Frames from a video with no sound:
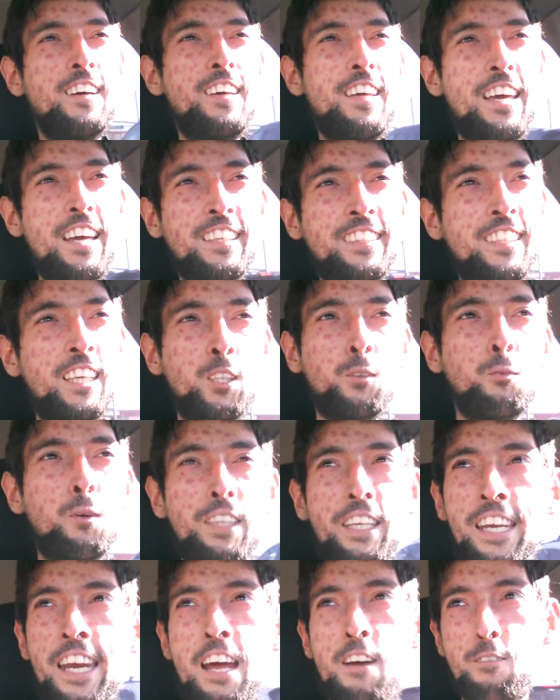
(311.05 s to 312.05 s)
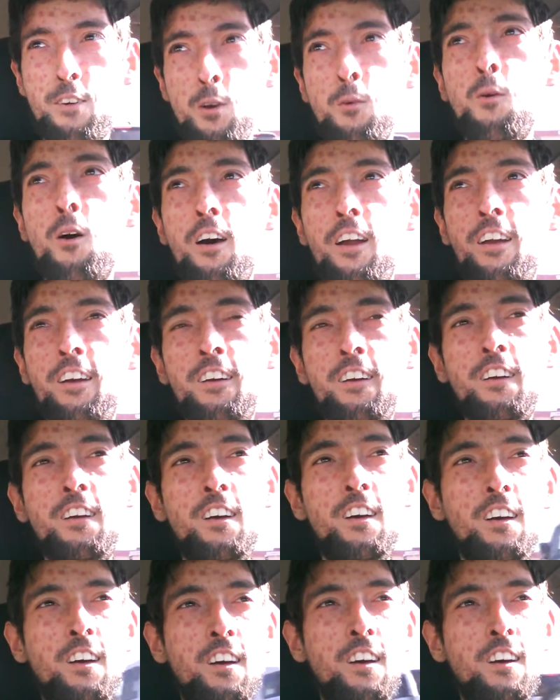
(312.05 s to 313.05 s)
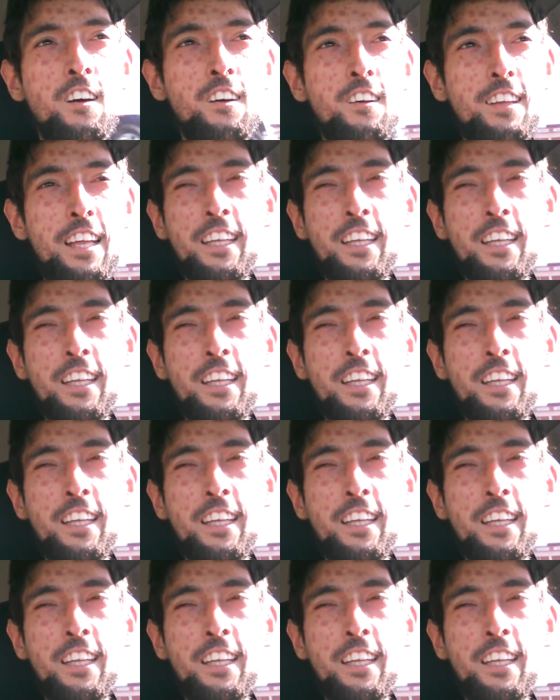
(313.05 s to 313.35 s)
exists within everyone.